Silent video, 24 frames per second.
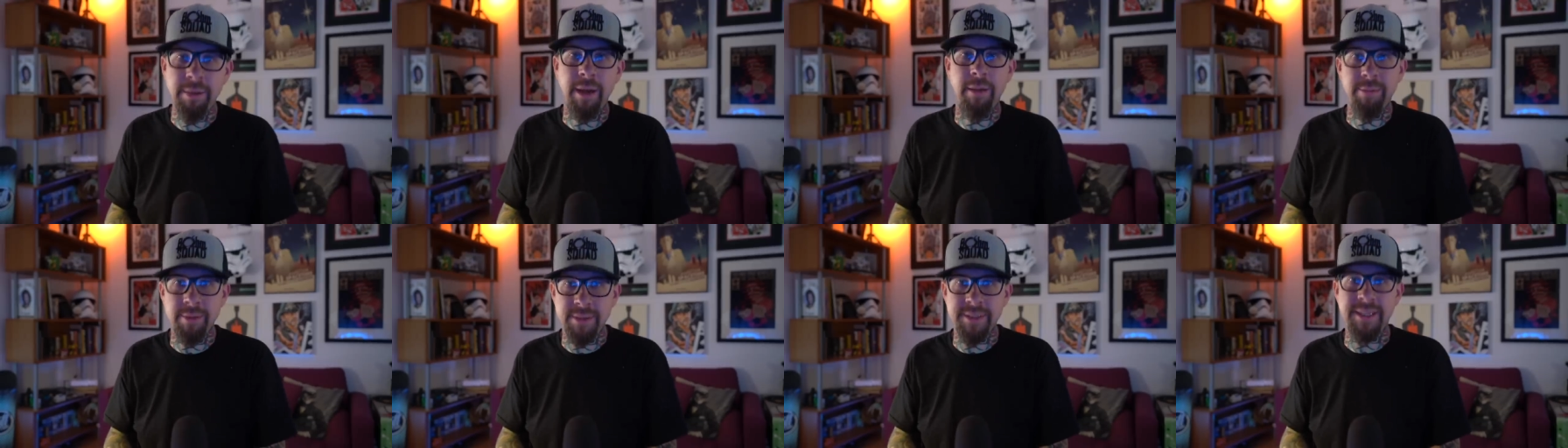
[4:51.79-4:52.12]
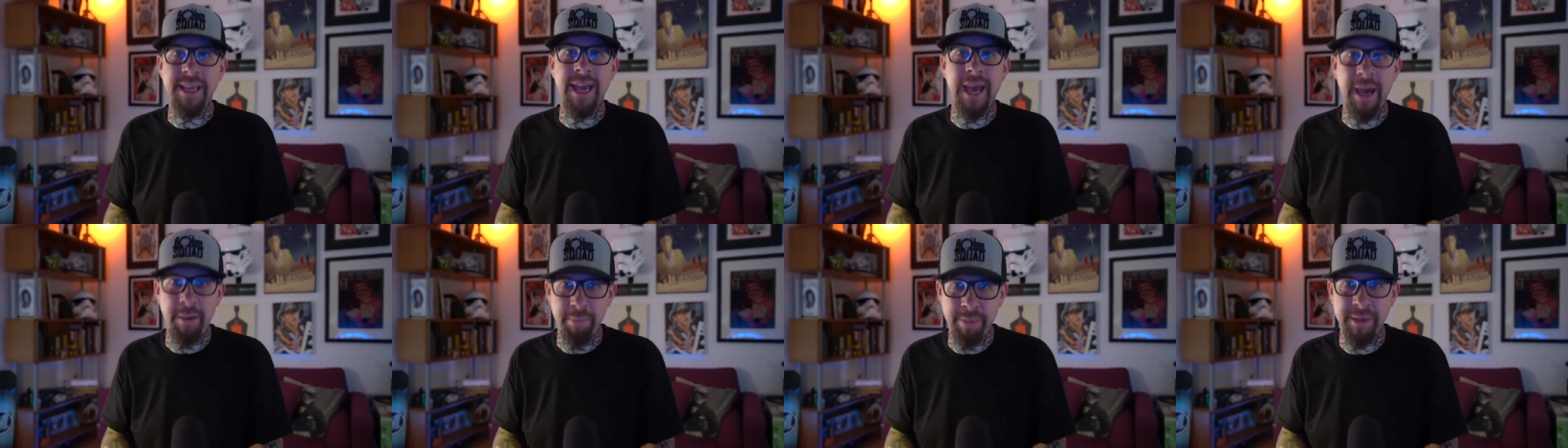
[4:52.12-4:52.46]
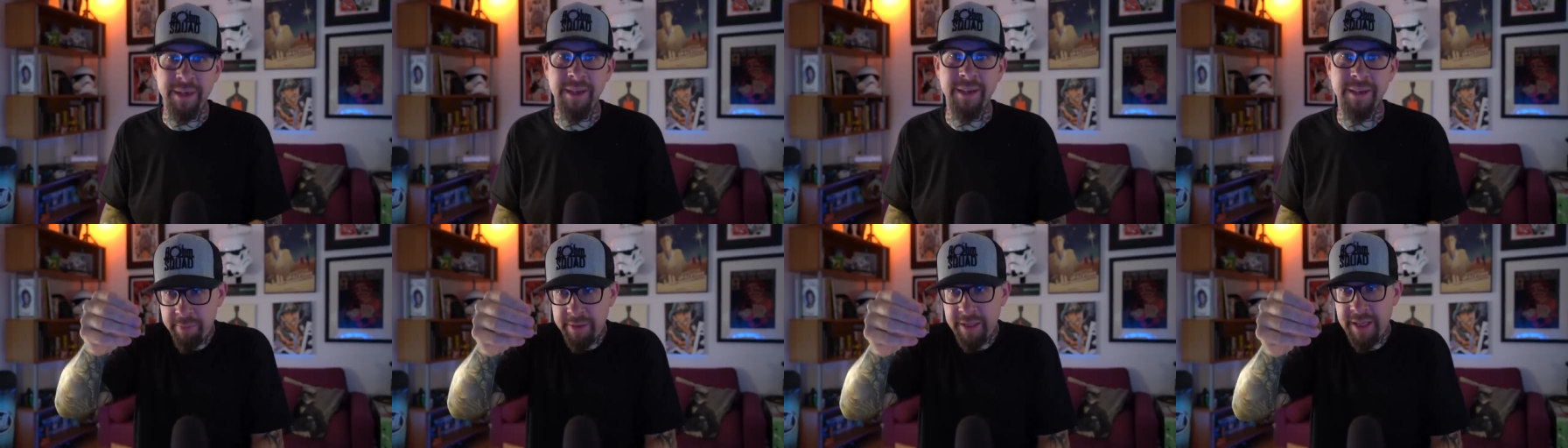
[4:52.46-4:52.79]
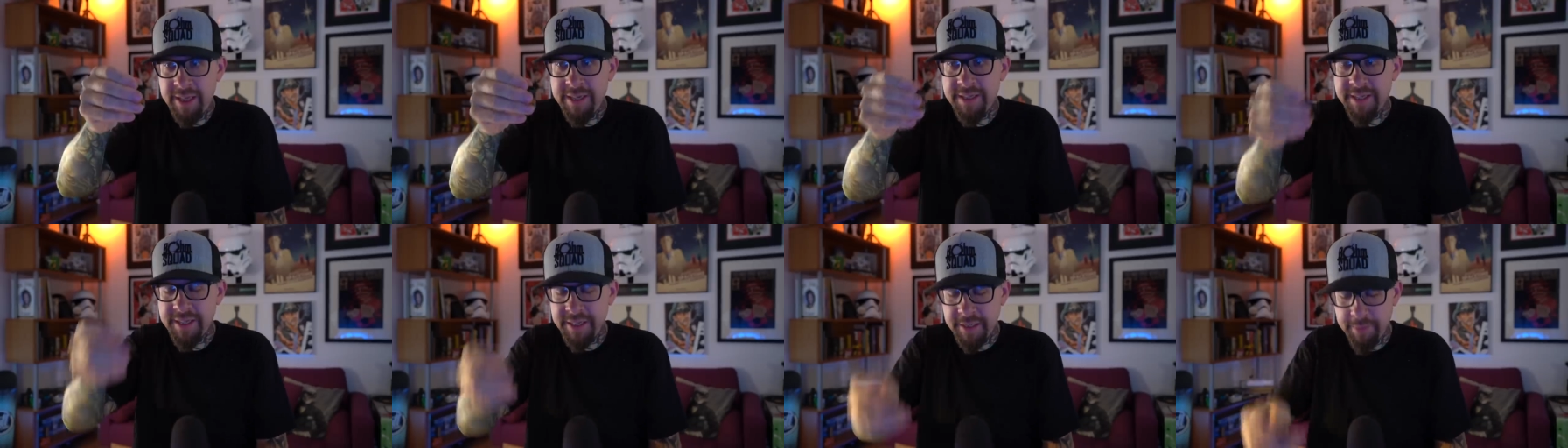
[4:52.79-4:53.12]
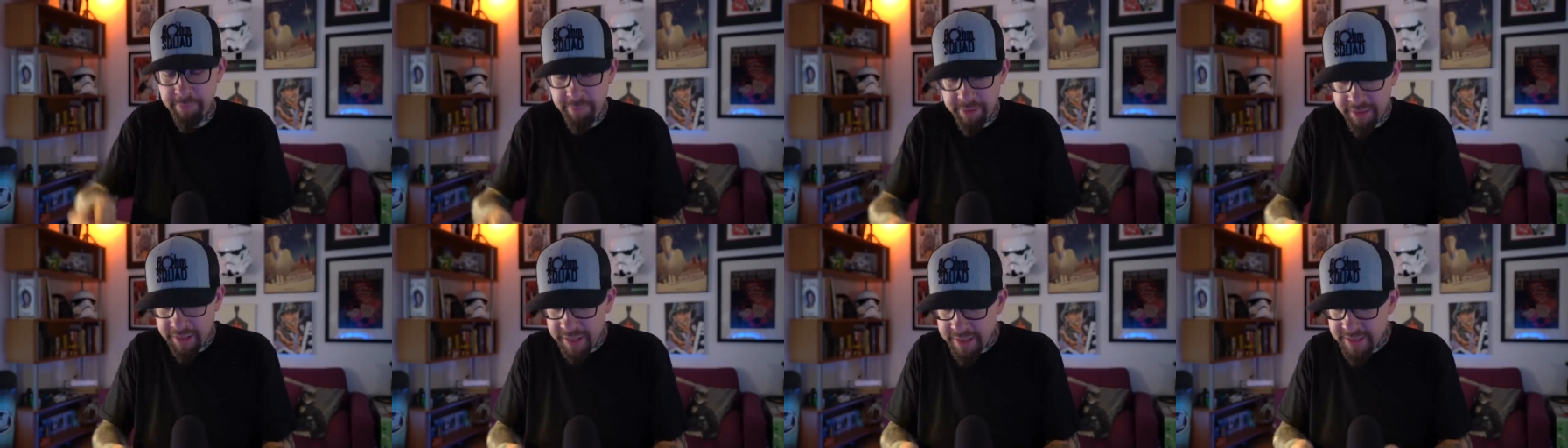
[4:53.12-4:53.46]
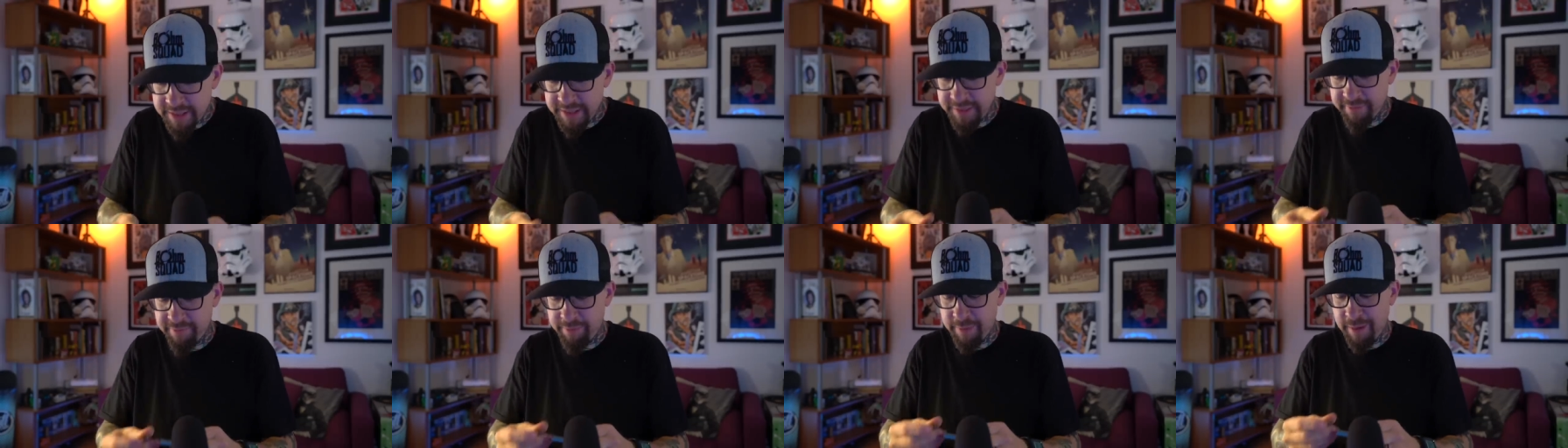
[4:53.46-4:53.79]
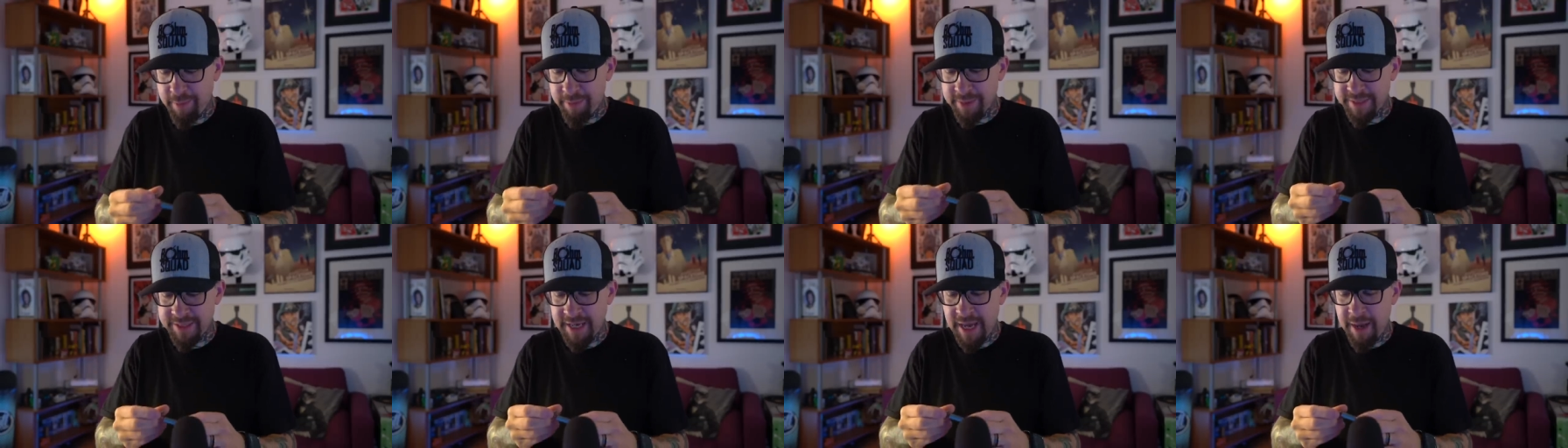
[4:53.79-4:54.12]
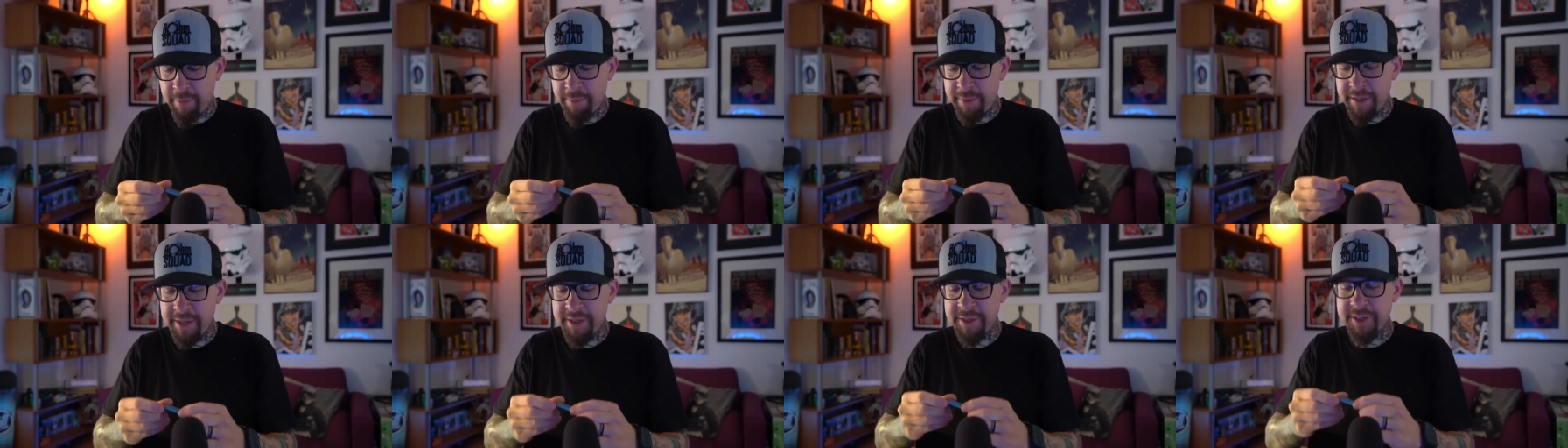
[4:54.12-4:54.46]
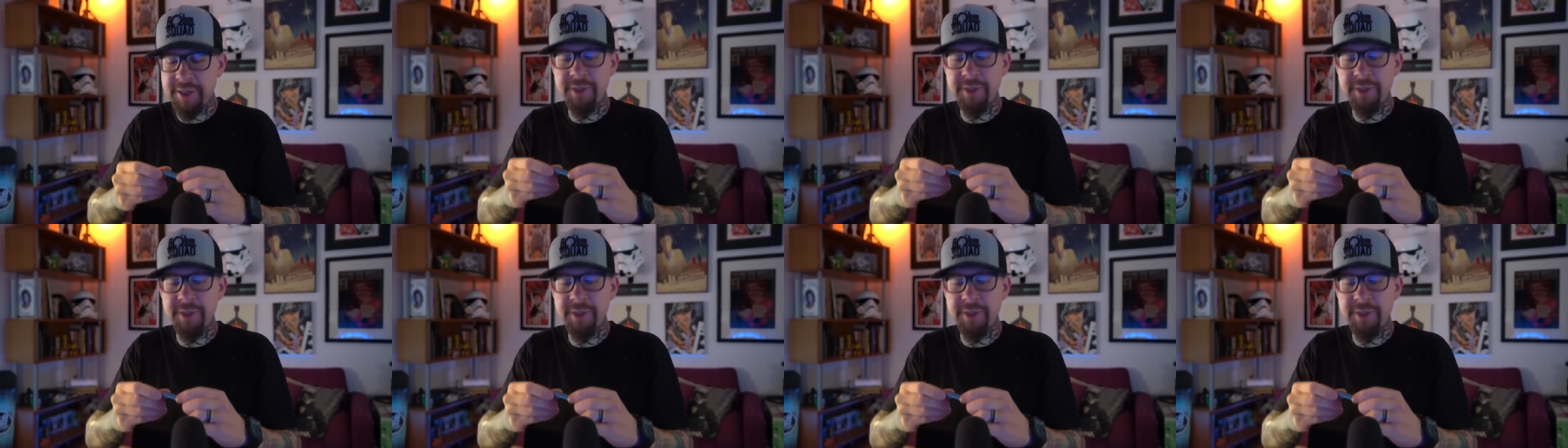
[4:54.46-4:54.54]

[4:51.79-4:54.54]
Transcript: bubbles happening. Plenty, plenty of bubbles happening.